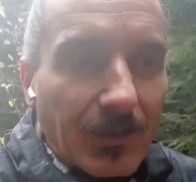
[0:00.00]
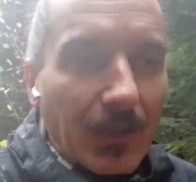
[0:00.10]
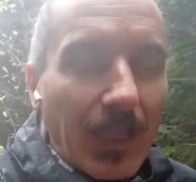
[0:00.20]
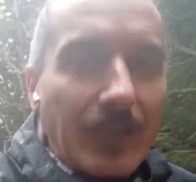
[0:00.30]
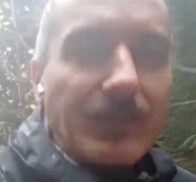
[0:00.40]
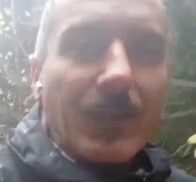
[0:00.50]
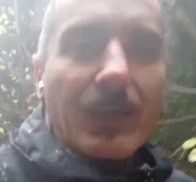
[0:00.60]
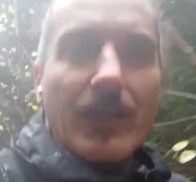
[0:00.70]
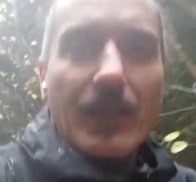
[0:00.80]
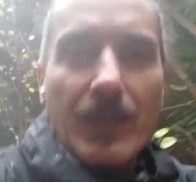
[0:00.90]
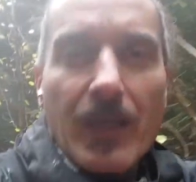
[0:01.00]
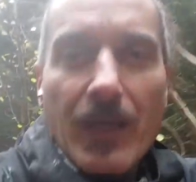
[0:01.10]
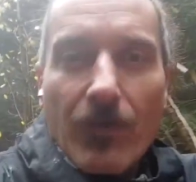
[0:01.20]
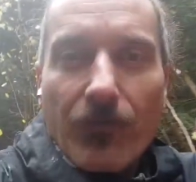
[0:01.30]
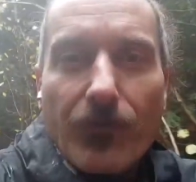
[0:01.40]
classic
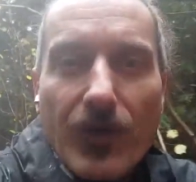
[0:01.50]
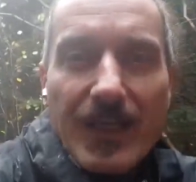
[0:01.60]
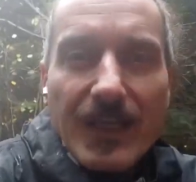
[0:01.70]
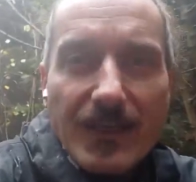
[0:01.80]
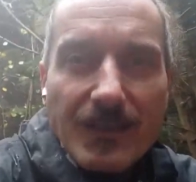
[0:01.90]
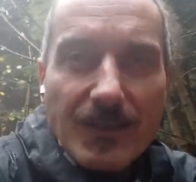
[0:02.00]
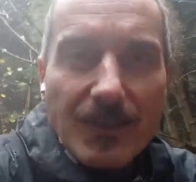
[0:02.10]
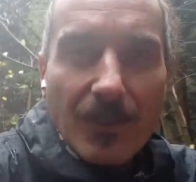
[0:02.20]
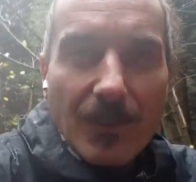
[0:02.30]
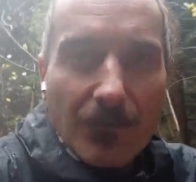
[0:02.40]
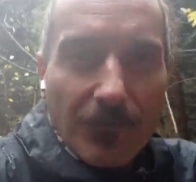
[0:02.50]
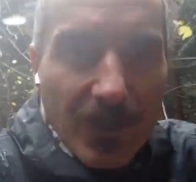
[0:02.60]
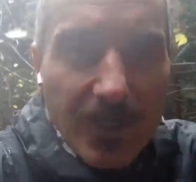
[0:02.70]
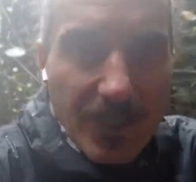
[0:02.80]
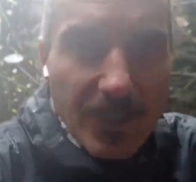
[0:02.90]
freeze,
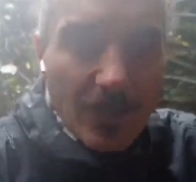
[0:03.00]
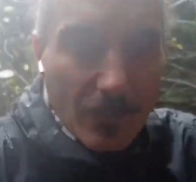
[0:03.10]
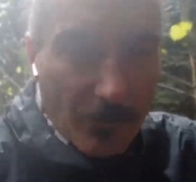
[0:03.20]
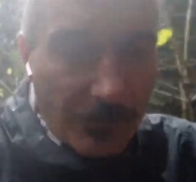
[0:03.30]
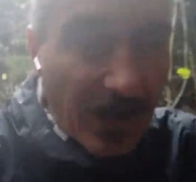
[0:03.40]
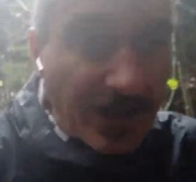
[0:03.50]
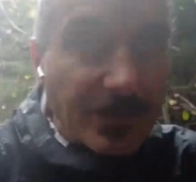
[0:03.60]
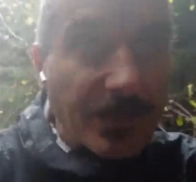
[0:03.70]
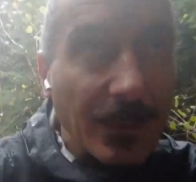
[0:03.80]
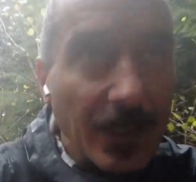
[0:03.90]
flee, or fight